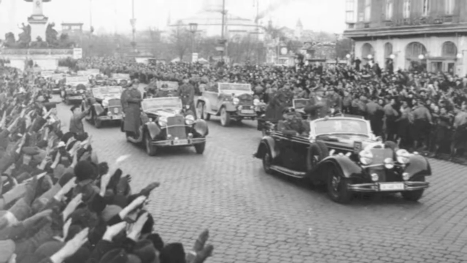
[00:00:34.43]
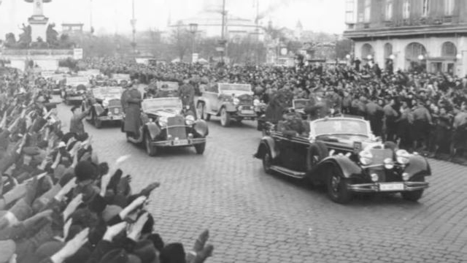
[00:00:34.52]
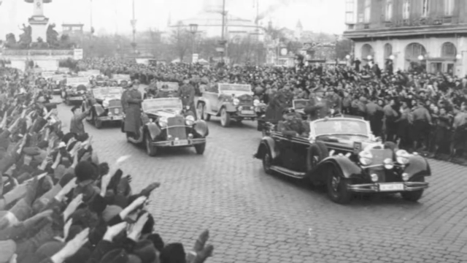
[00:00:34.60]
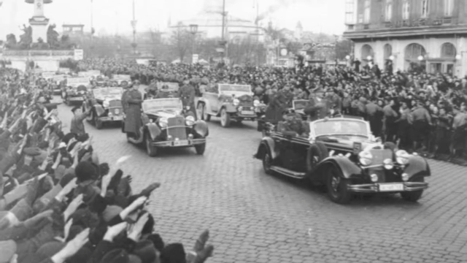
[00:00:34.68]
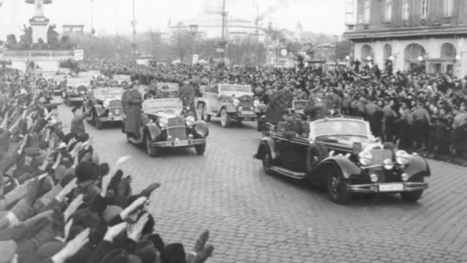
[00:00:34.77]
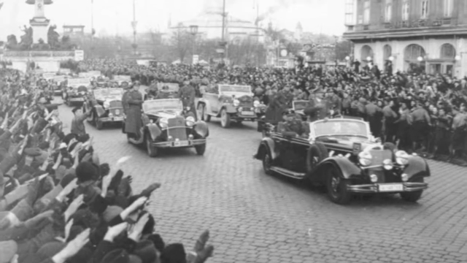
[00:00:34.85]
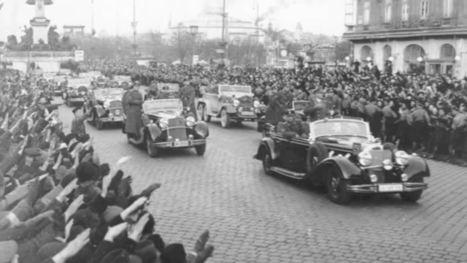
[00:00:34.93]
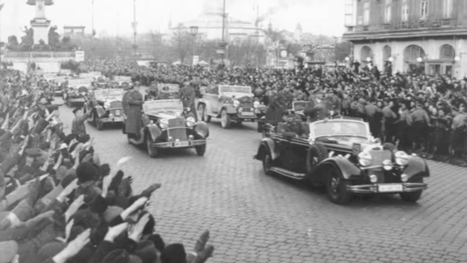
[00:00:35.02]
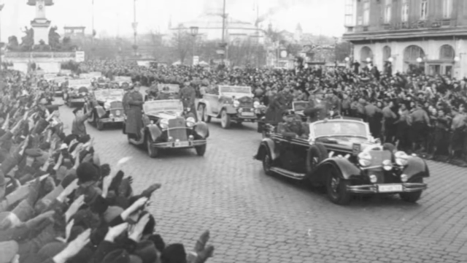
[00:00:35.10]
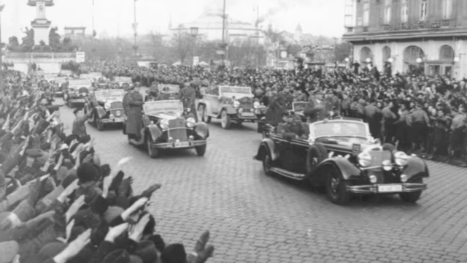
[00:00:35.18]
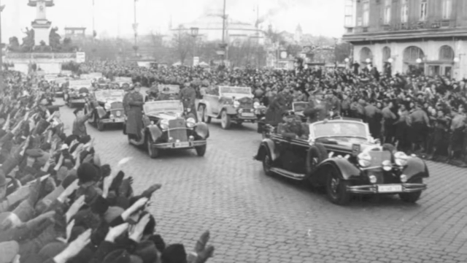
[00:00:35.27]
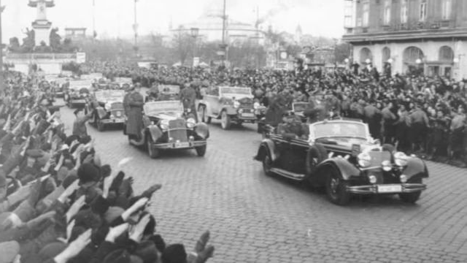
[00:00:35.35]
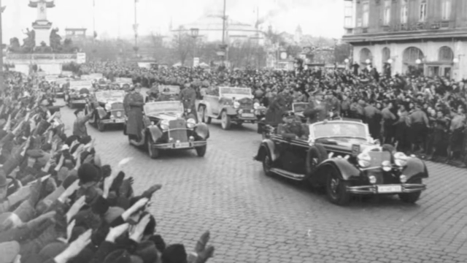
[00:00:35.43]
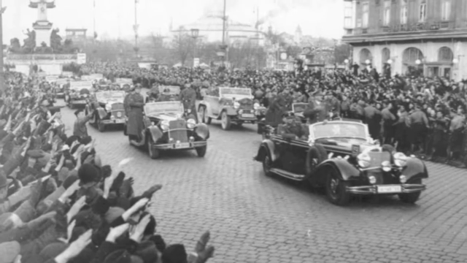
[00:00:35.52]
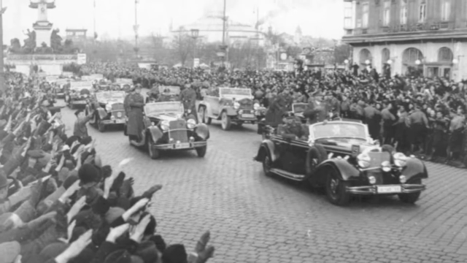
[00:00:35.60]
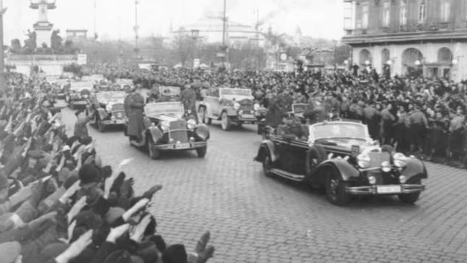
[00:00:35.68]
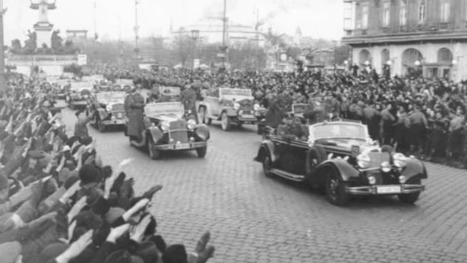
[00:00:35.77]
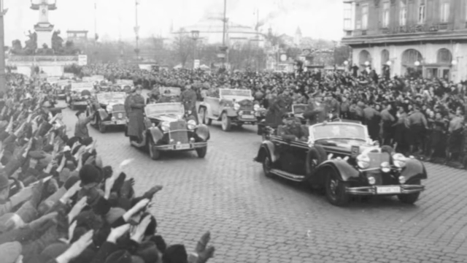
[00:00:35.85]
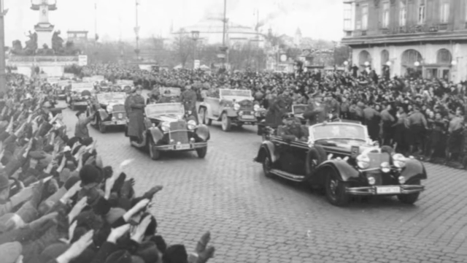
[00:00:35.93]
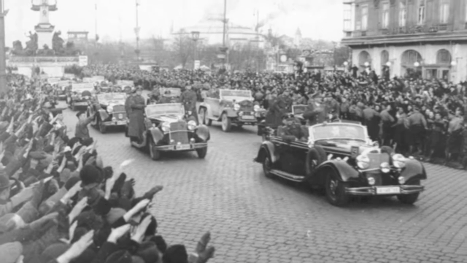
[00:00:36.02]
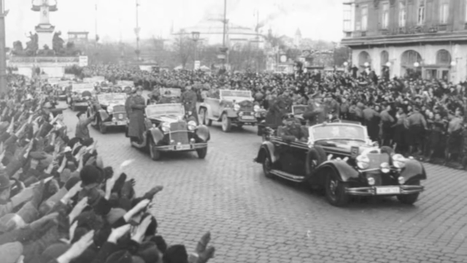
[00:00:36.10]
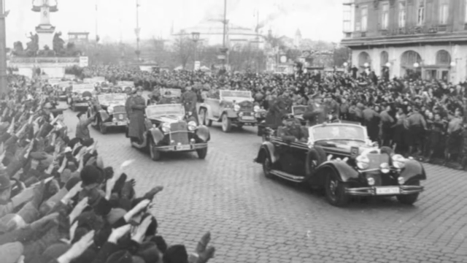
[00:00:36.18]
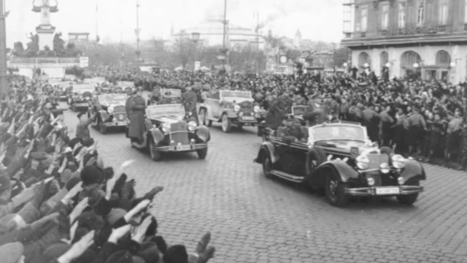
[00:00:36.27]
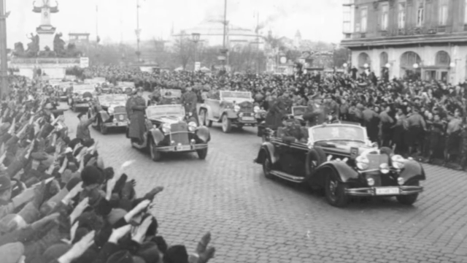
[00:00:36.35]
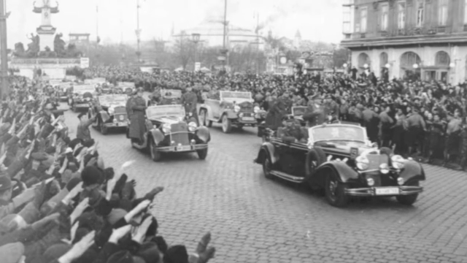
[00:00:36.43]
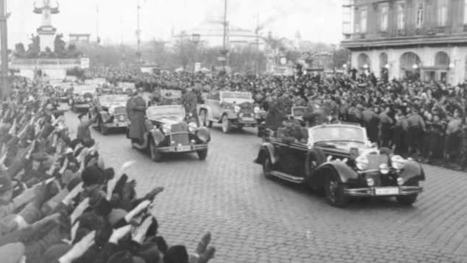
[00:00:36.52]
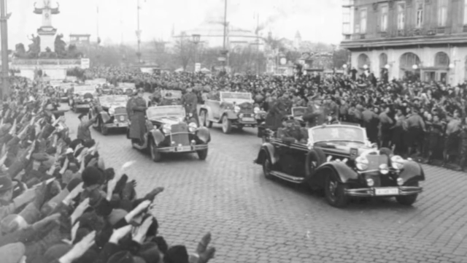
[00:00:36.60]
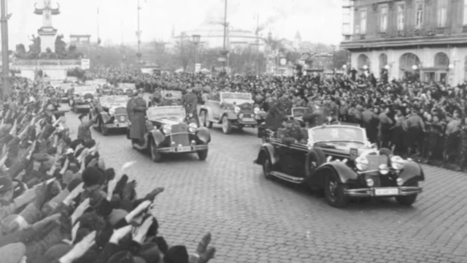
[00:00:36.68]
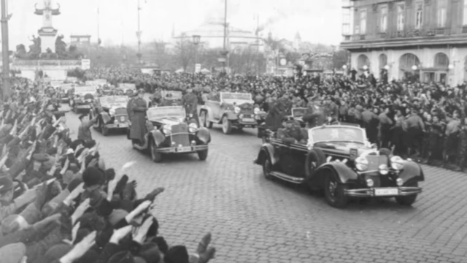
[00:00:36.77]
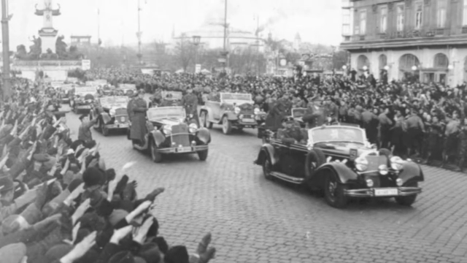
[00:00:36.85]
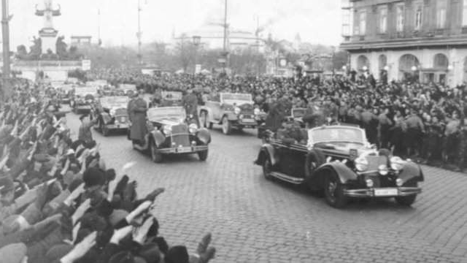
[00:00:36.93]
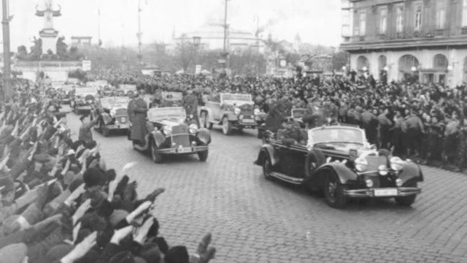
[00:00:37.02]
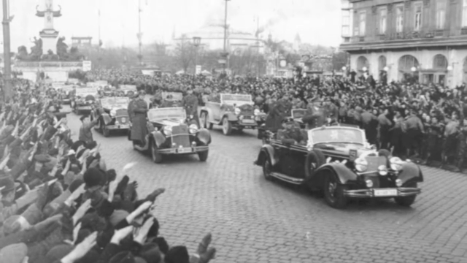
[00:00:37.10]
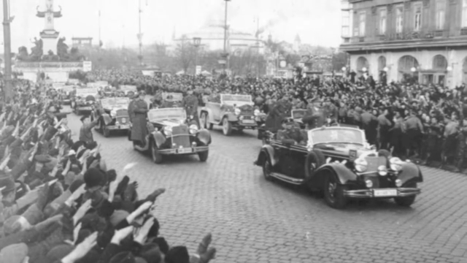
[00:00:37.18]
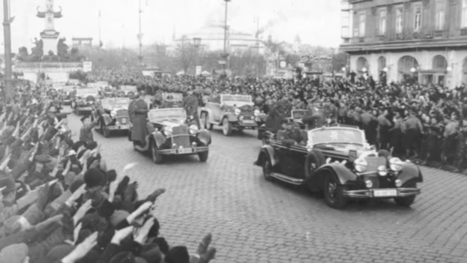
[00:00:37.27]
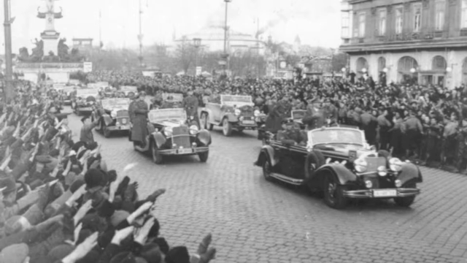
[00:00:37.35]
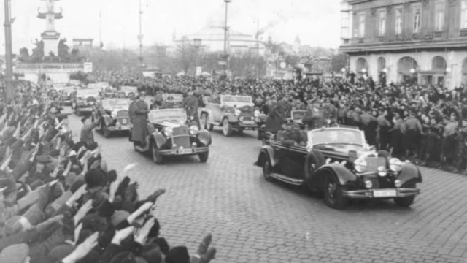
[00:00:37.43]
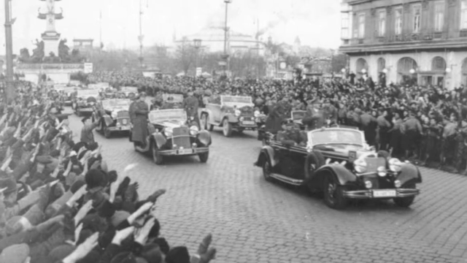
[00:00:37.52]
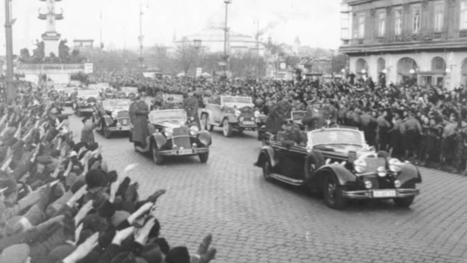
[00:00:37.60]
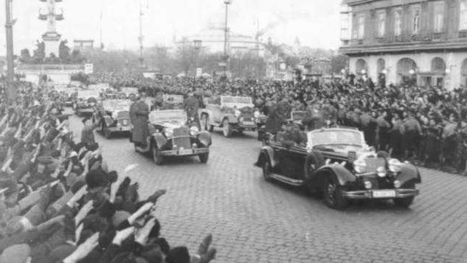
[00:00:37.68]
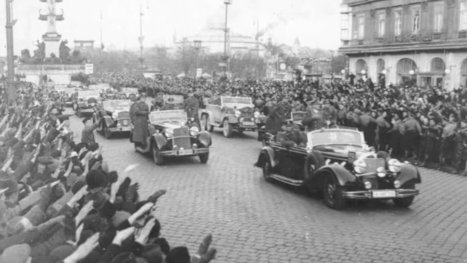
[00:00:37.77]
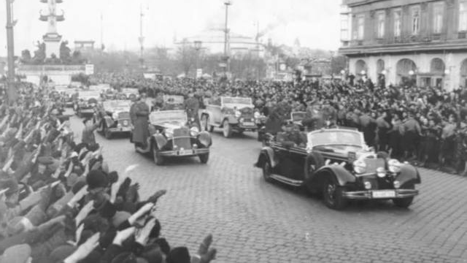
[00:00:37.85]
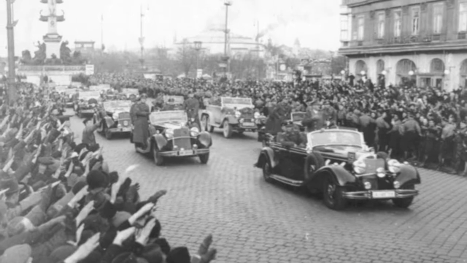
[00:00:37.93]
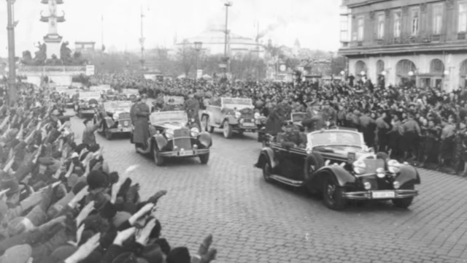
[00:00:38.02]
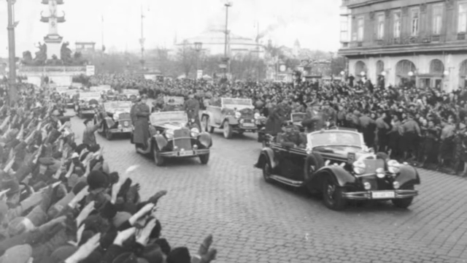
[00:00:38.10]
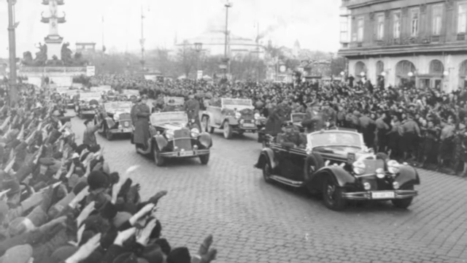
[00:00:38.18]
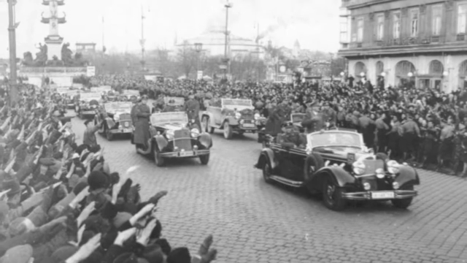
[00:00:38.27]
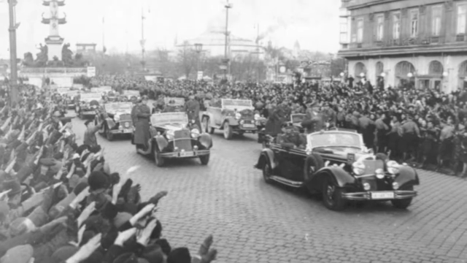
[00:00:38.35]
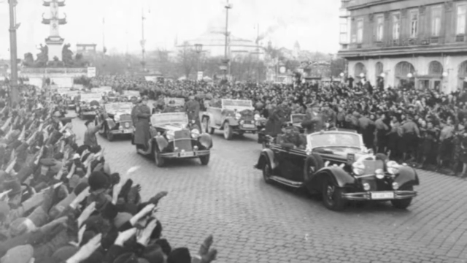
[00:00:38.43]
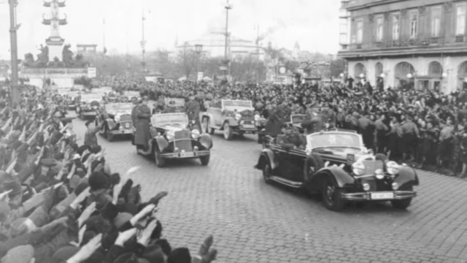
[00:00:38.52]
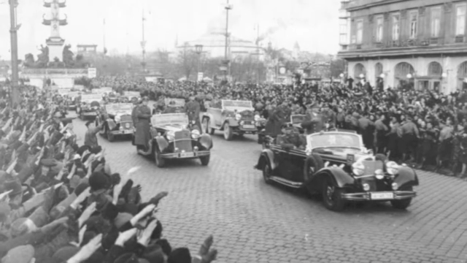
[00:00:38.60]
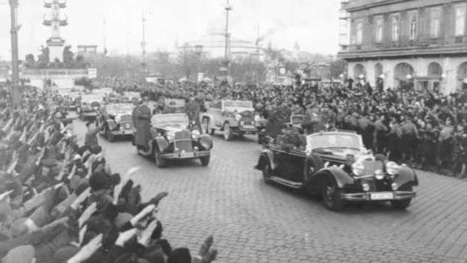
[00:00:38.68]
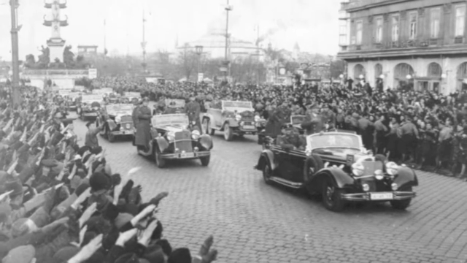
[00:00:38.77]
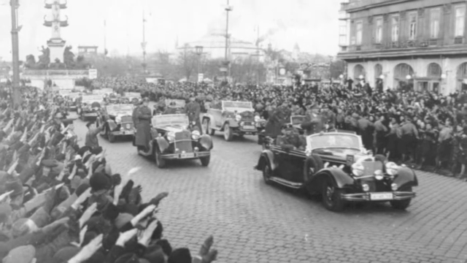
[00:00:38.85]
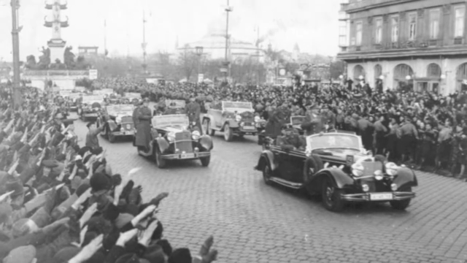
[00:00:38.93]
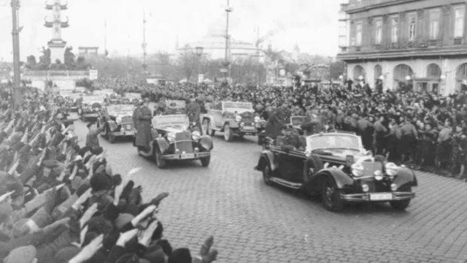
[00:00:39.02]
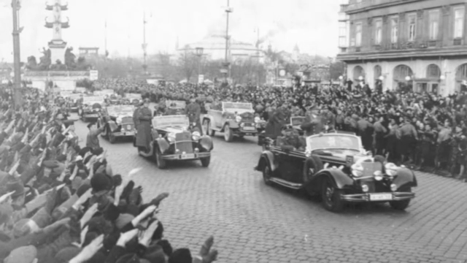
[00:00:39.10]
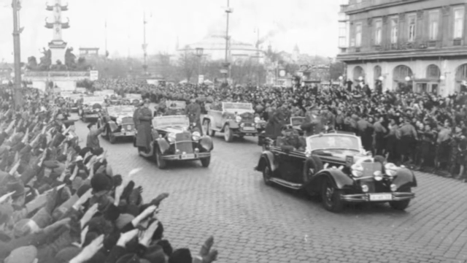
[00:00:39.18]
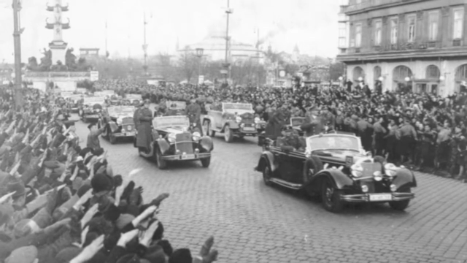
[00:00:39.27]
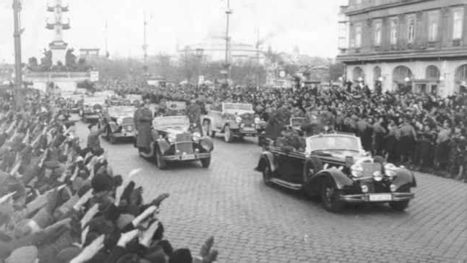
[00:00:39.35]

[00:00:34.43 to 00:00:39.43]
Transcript: Nobody's mouth can be seen.